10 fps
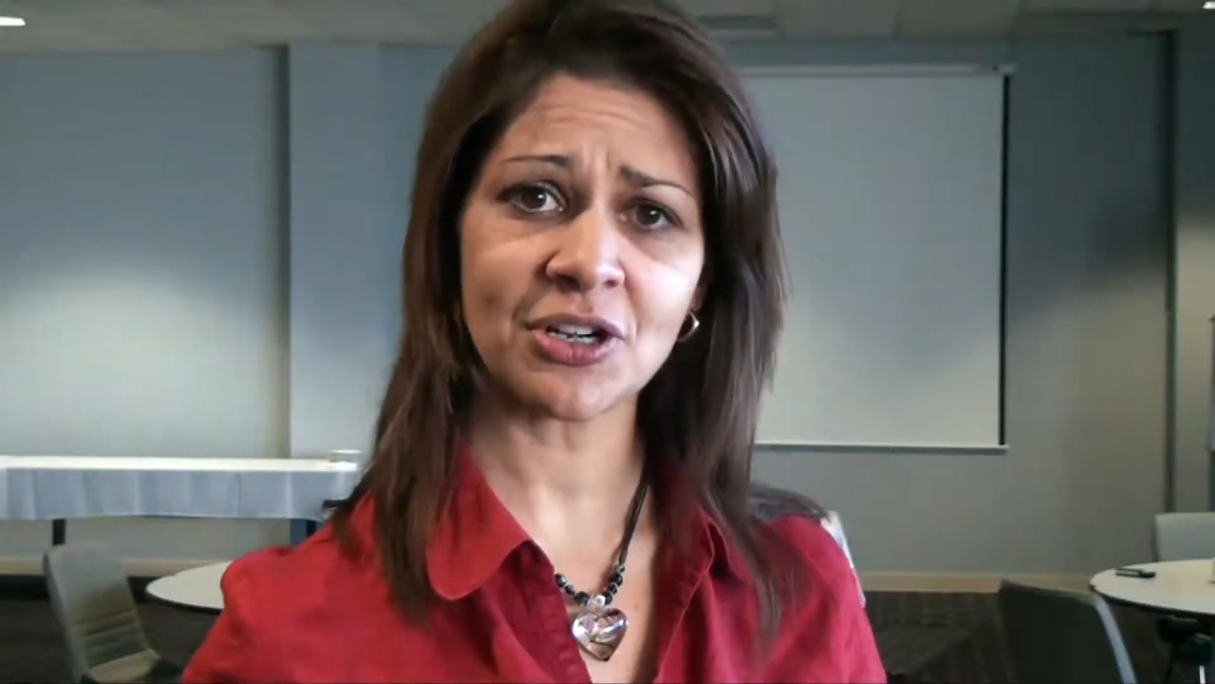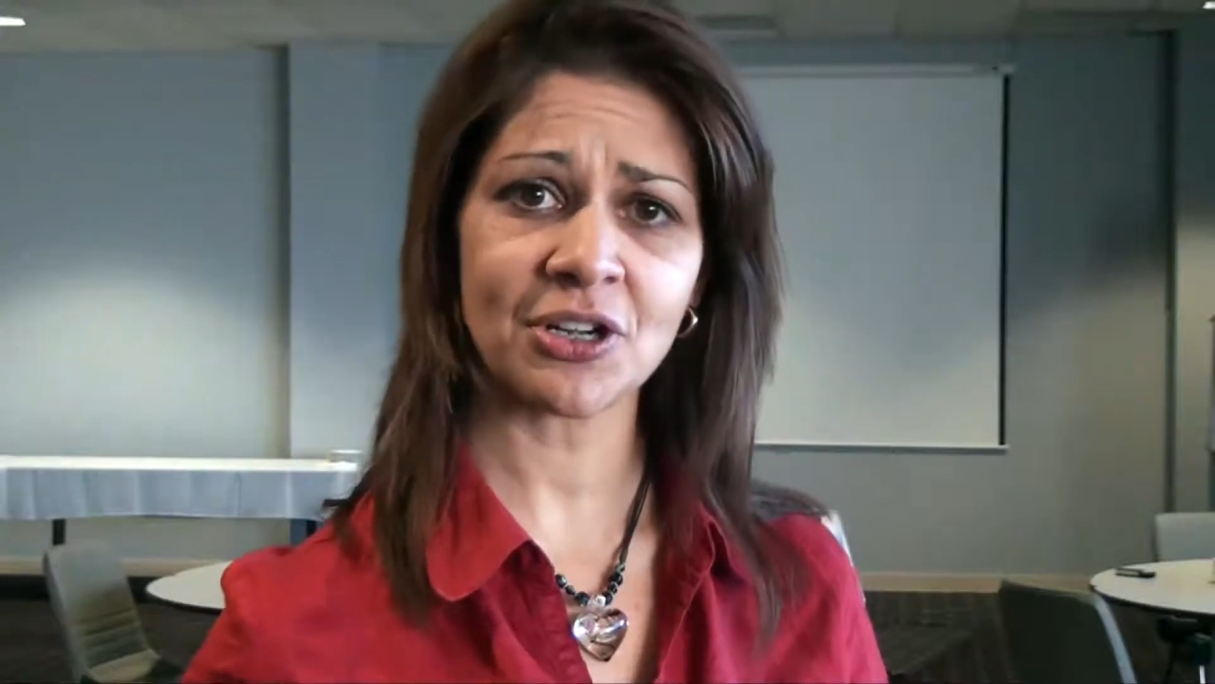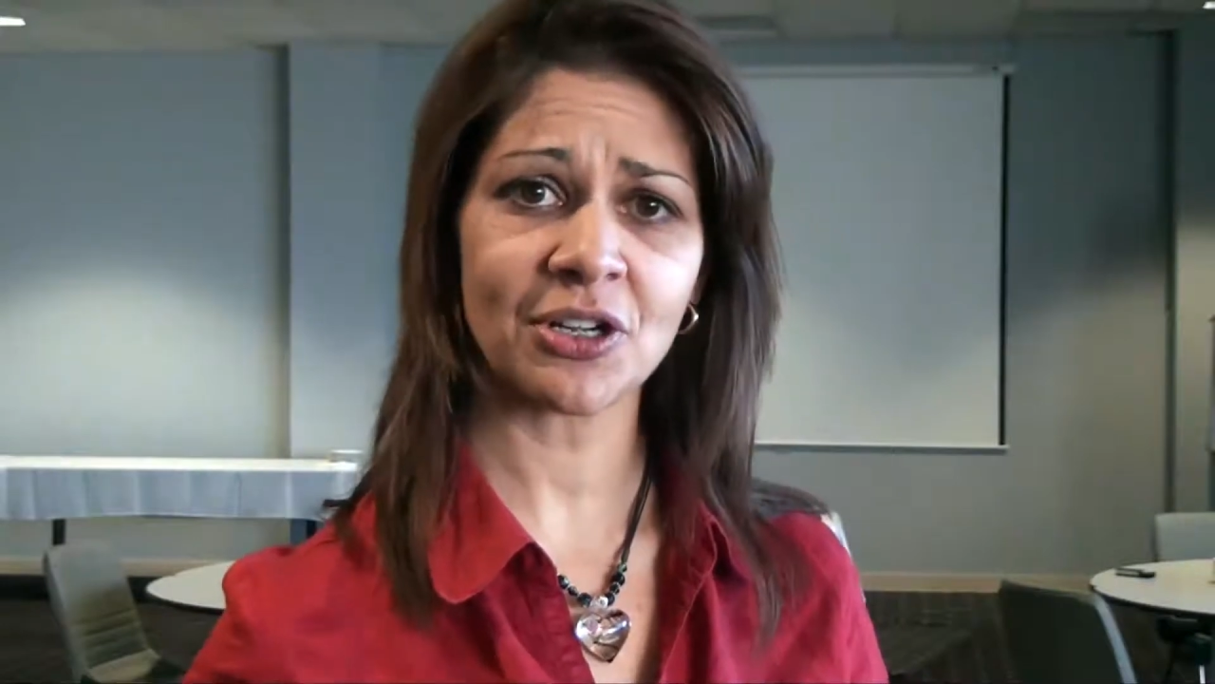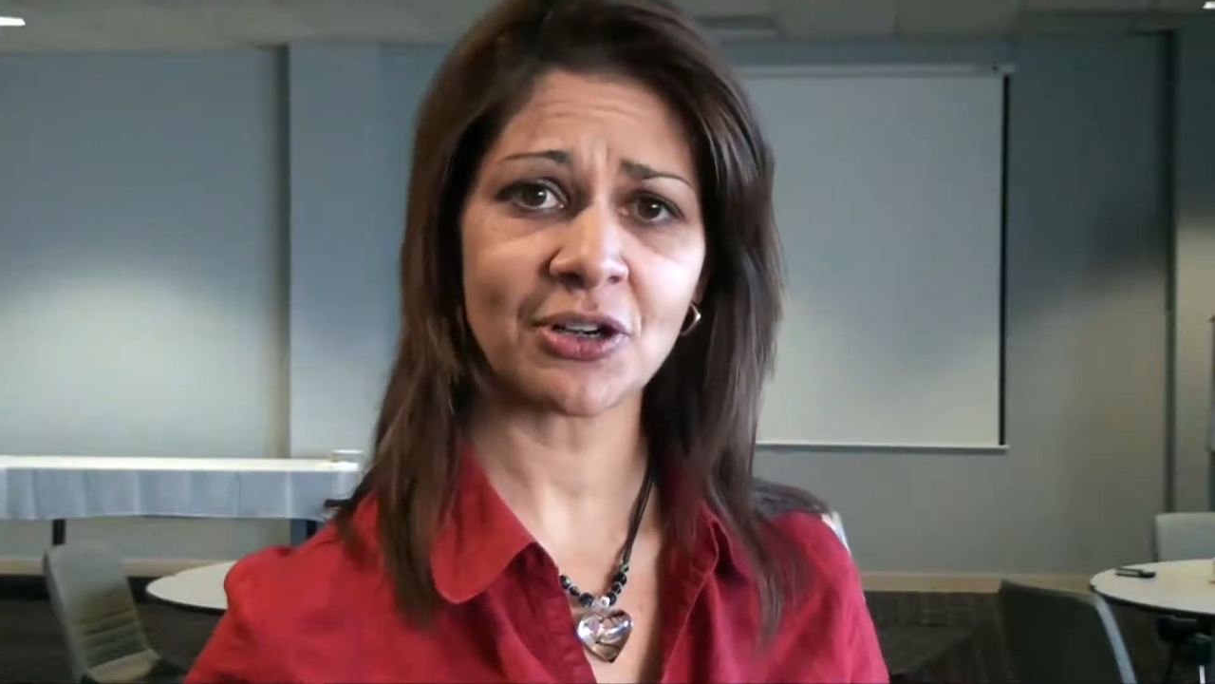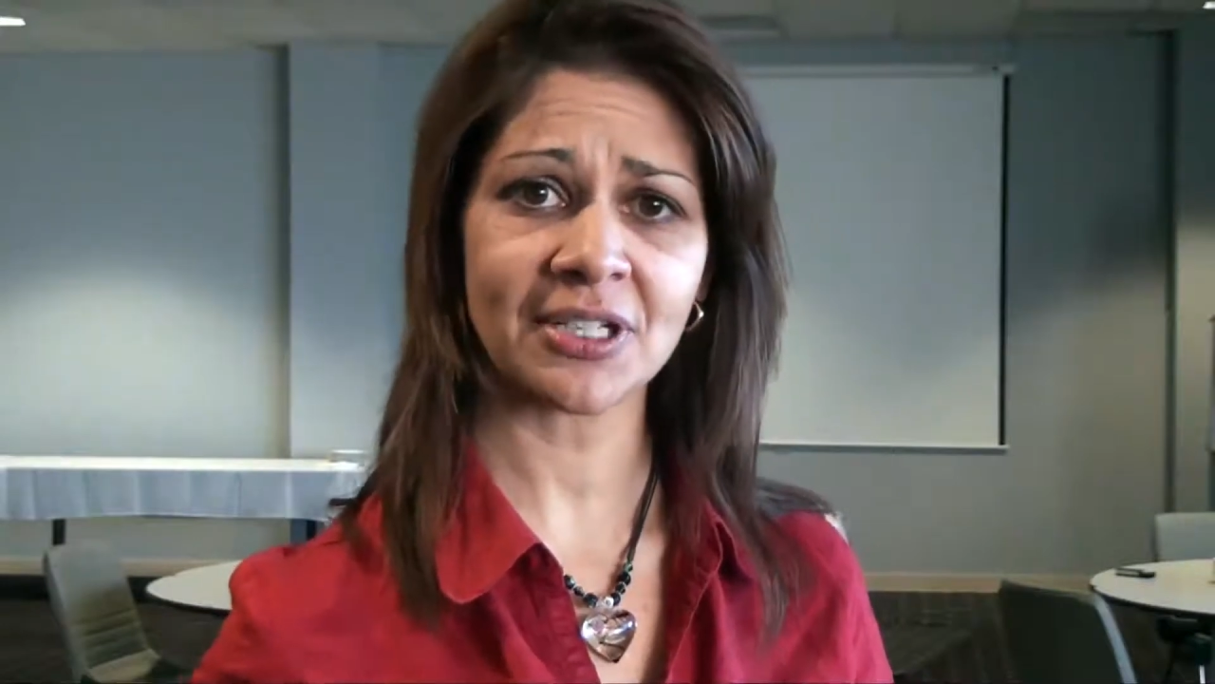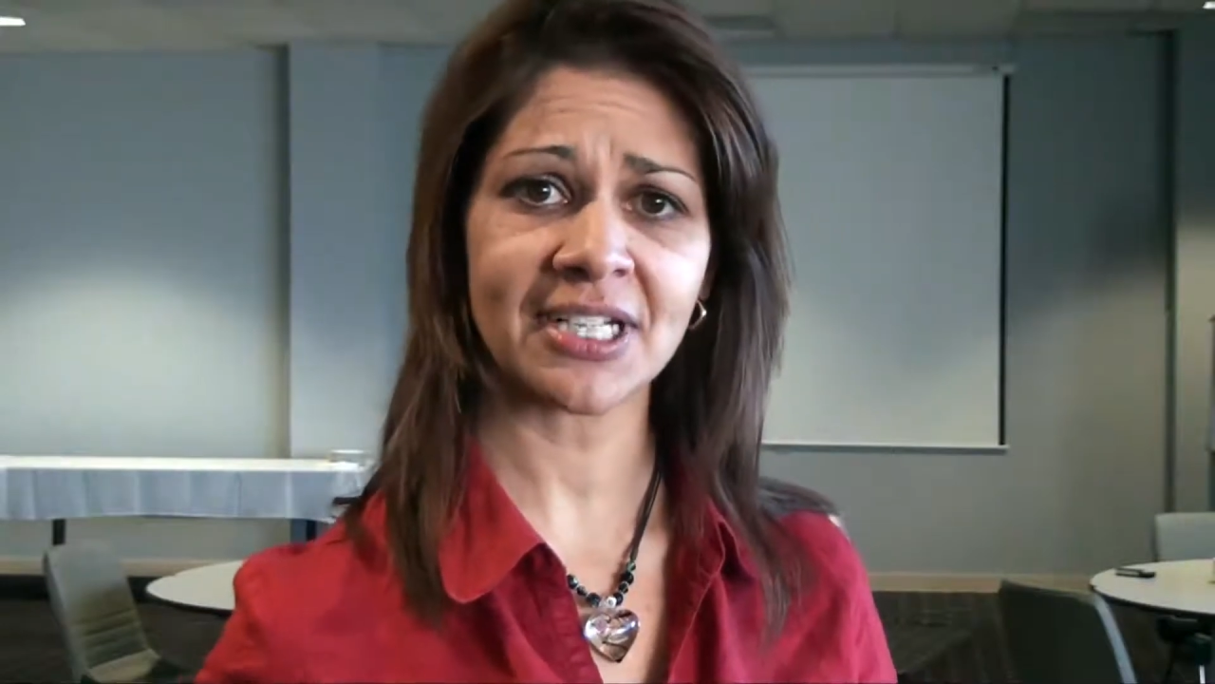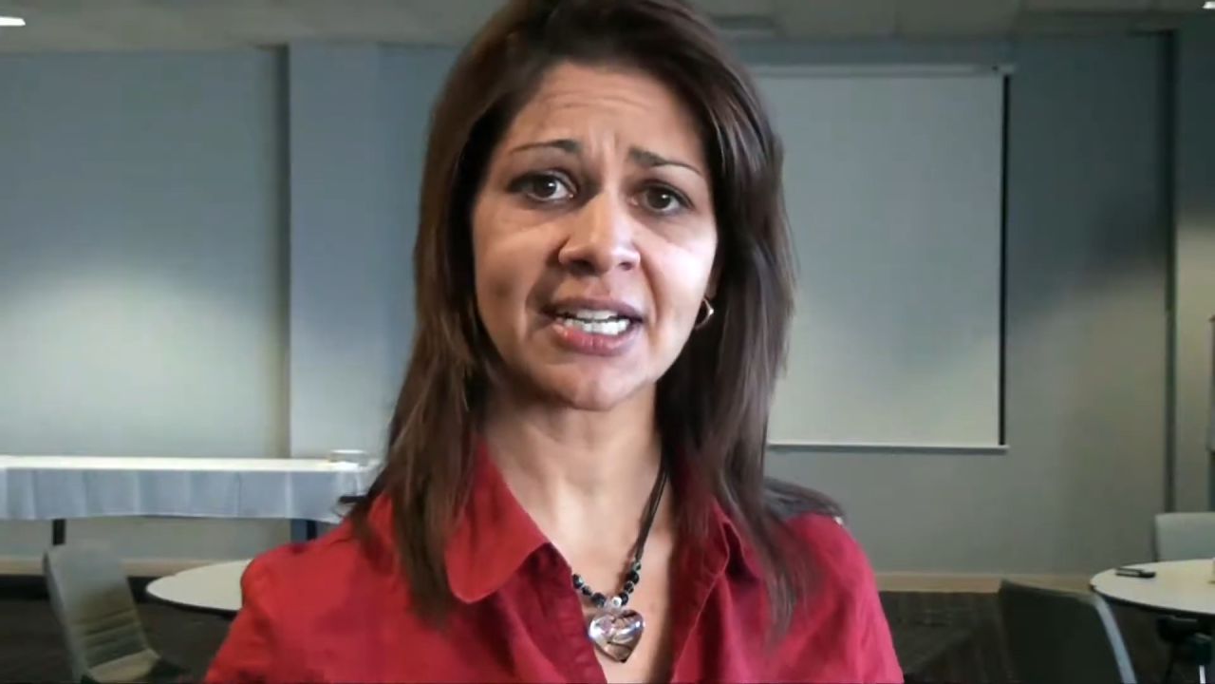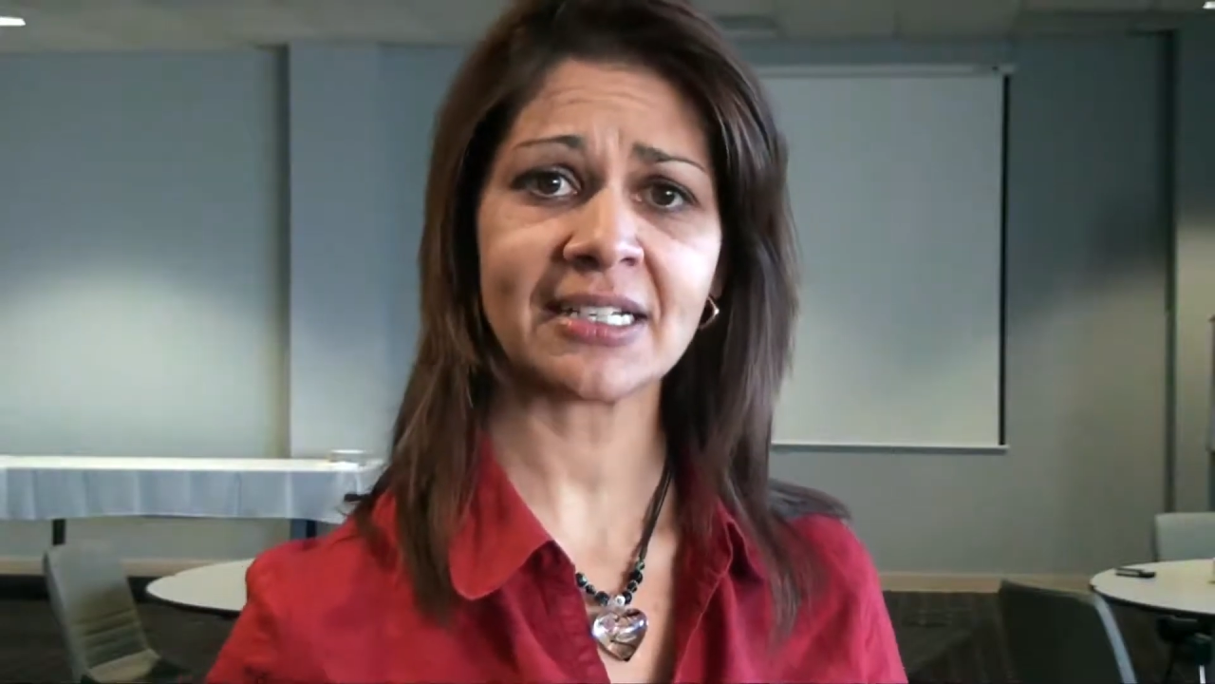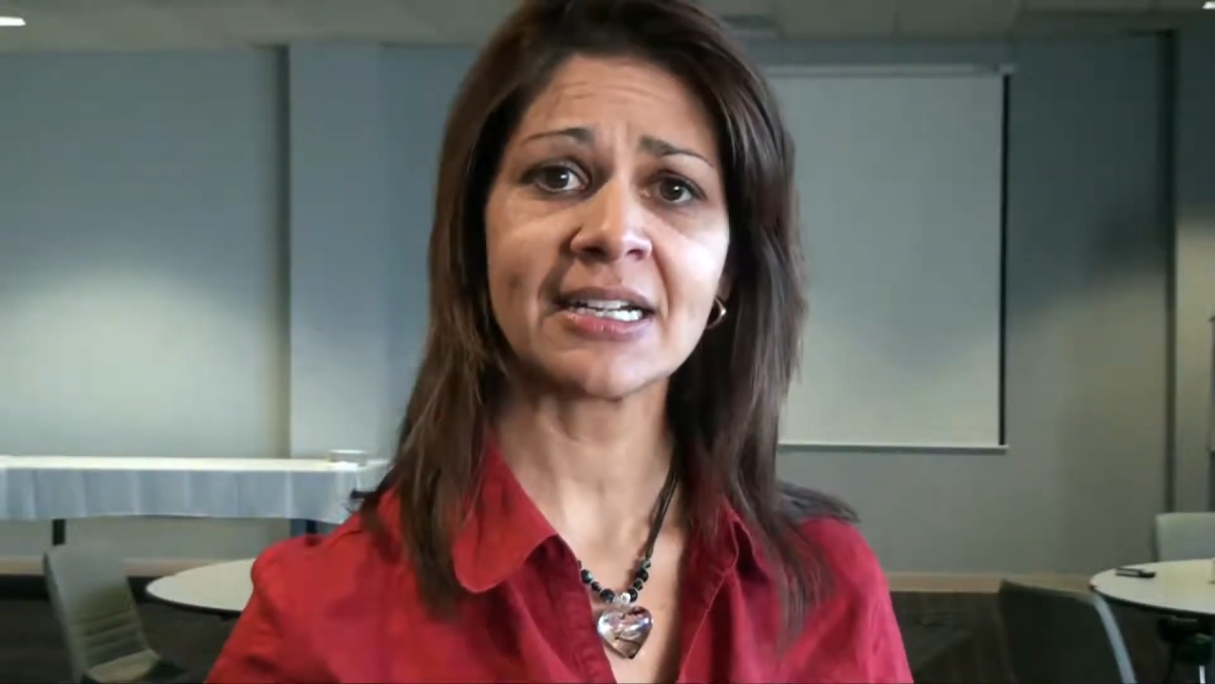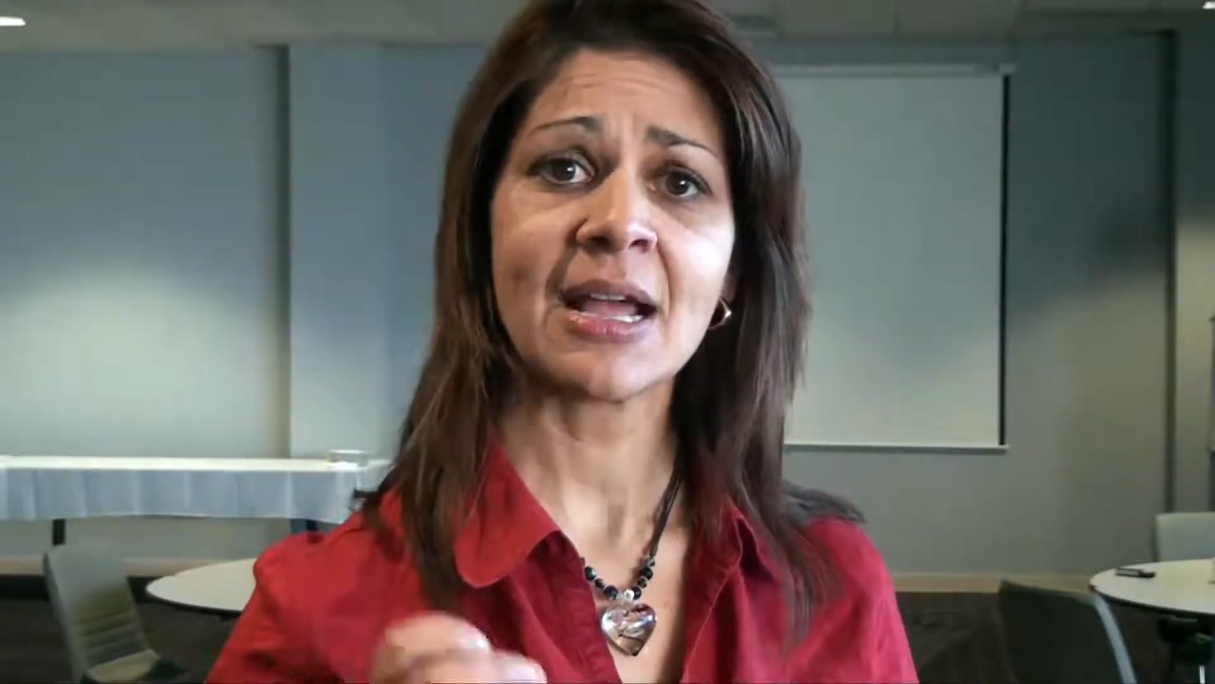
know your content